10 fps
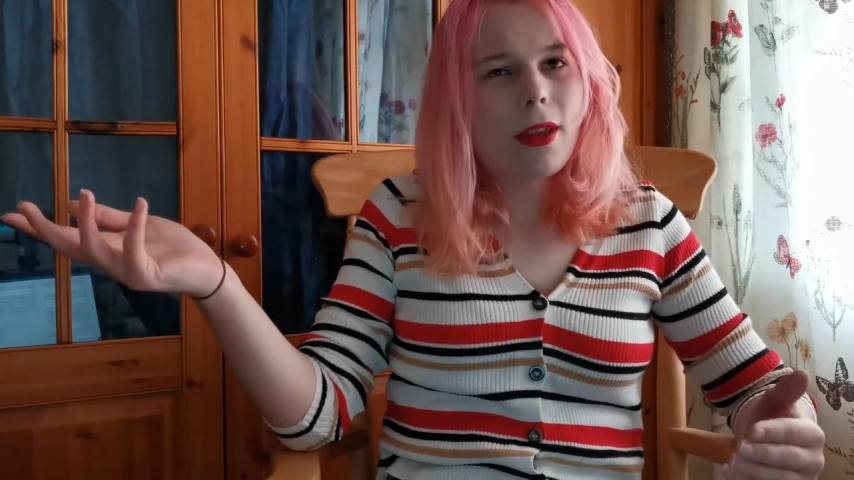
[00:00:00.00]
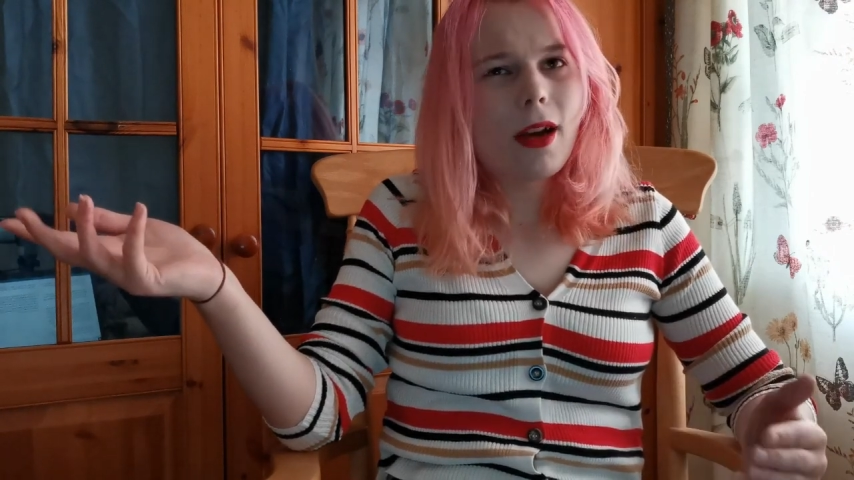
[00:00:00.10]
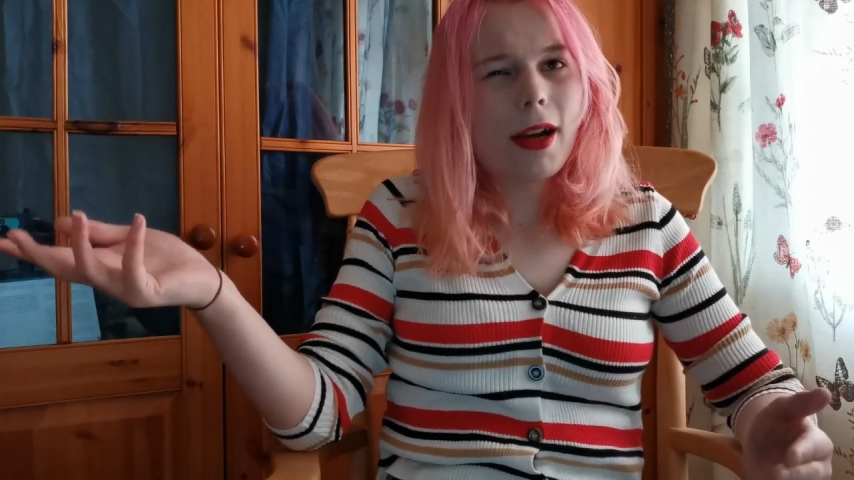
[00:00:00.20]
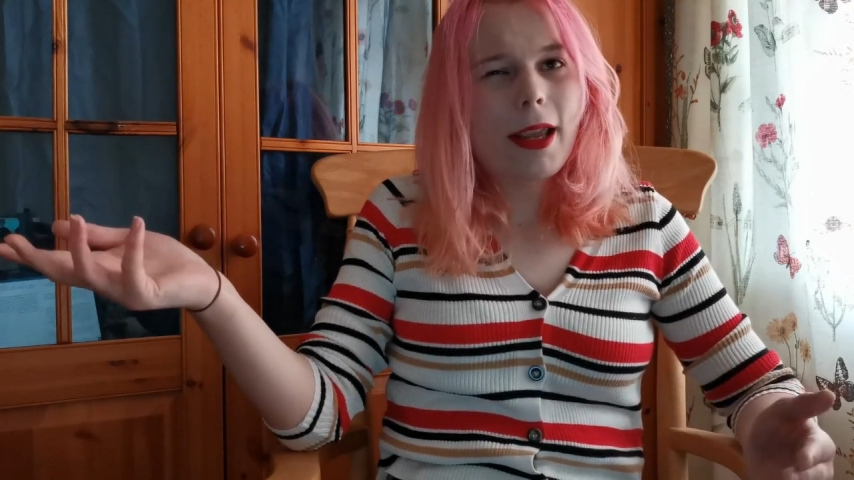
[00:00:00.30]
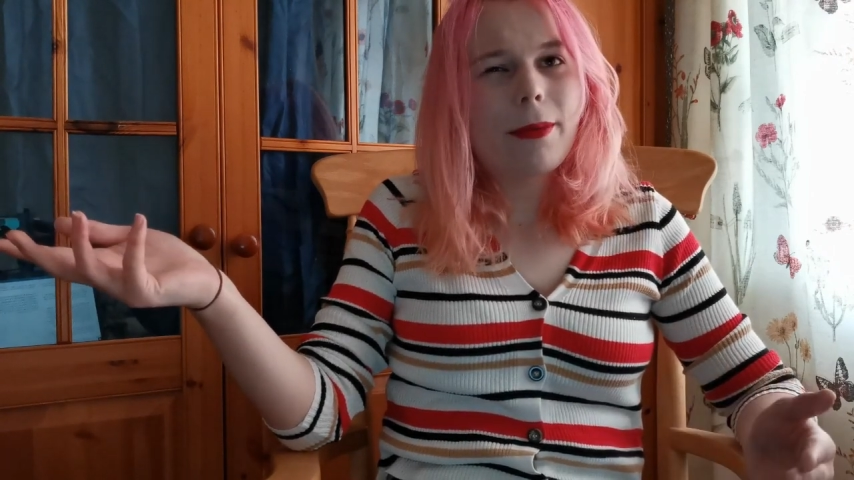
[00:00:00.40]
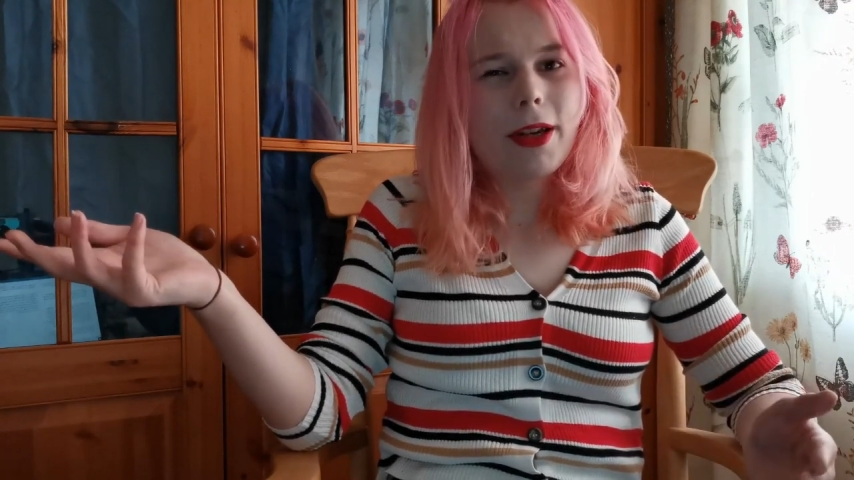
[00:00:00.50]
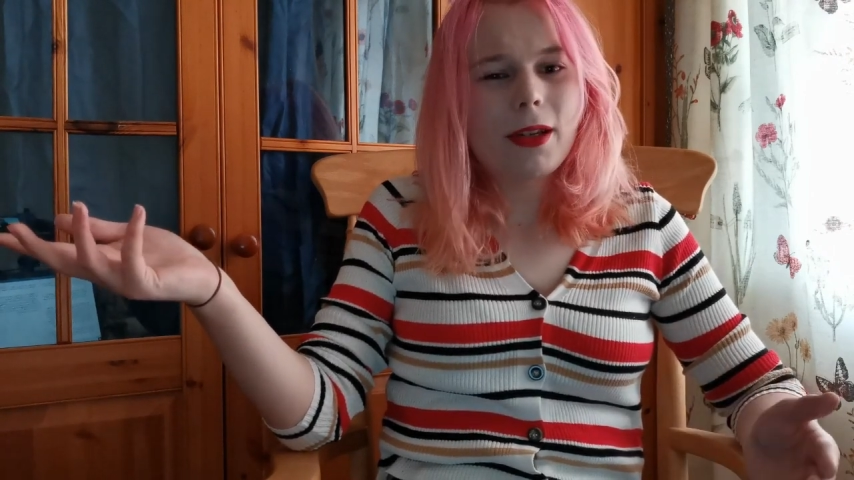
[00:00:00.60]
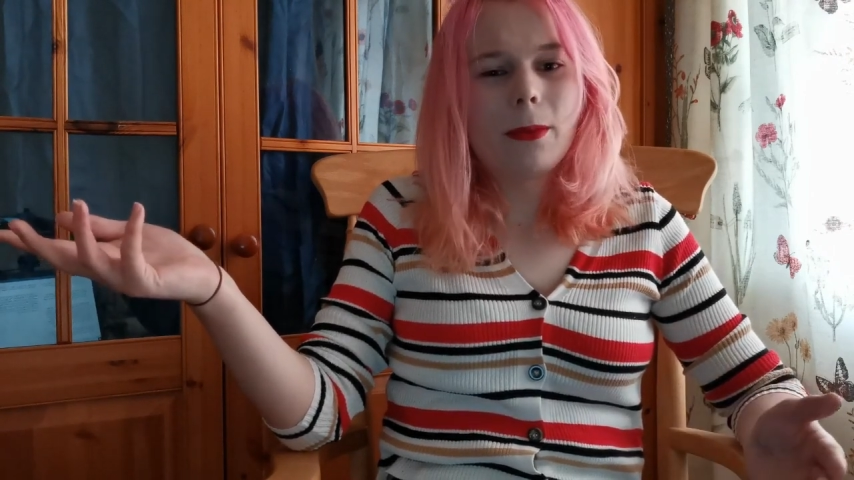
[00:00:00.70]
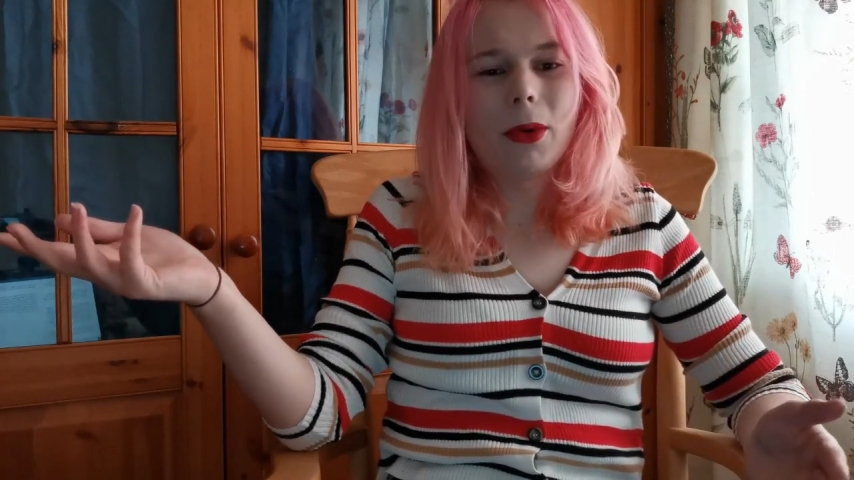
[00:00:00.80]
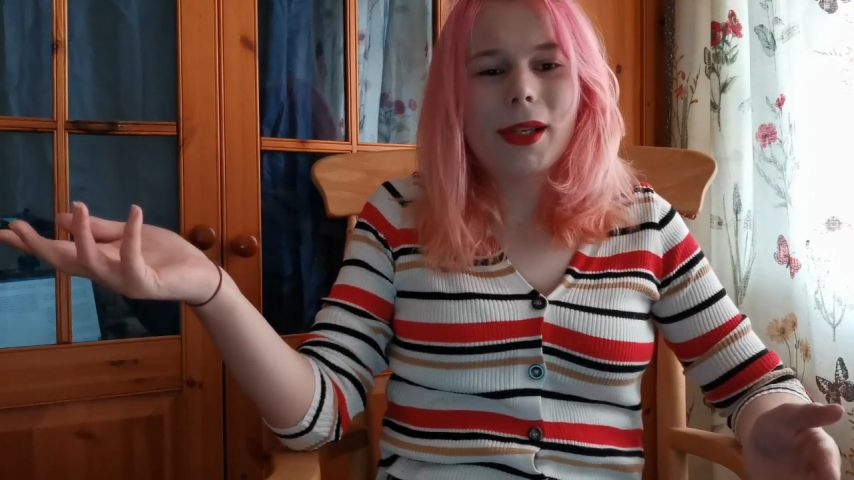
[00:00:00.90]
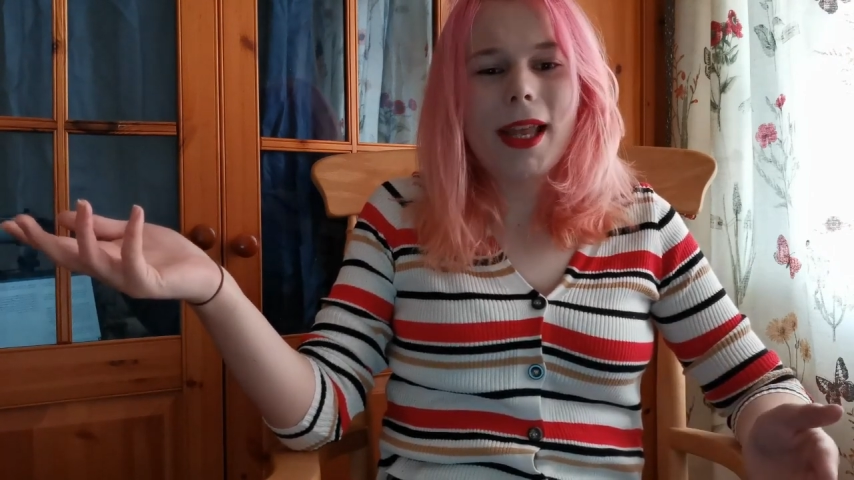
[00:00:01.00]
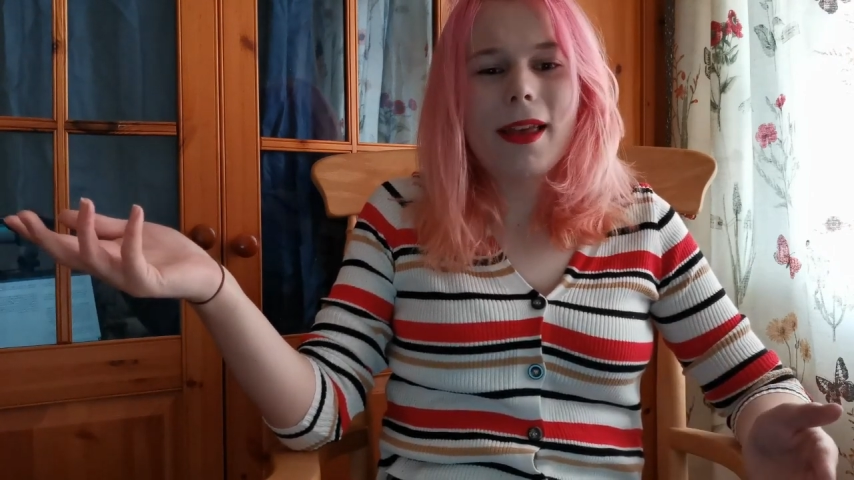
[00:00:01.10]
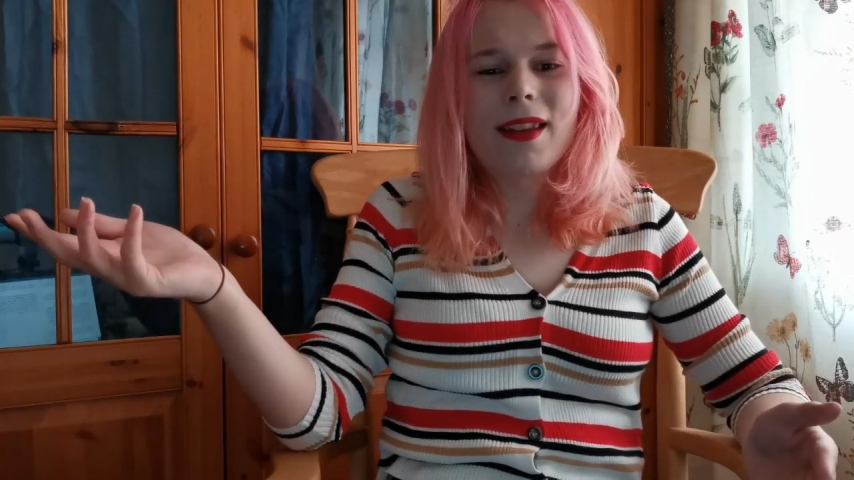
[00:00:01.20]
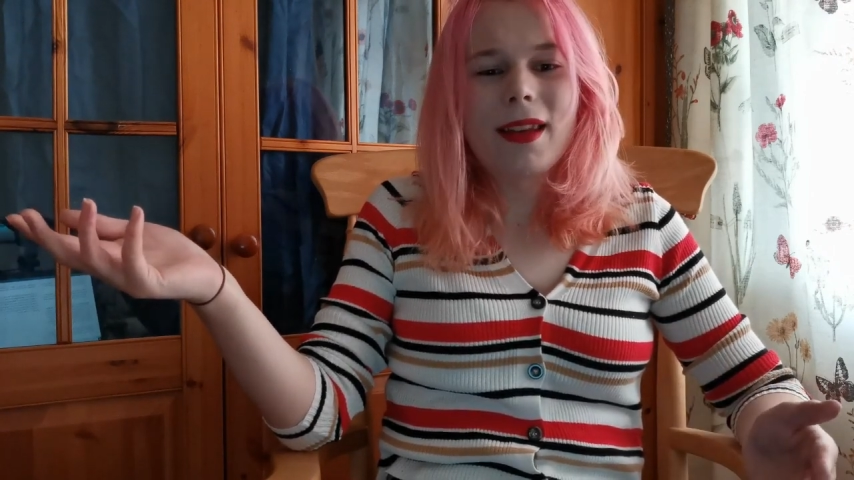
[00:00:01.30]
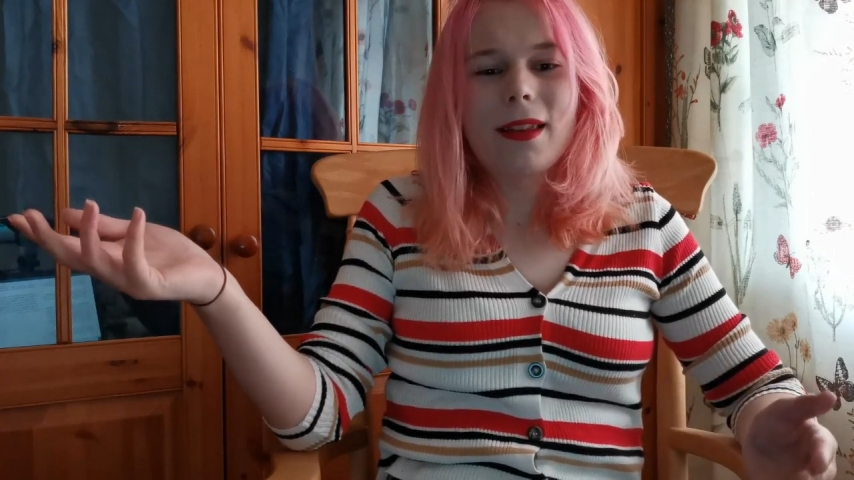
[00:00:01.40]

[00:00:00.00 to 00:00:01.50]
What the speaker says: a higher pressure boiler,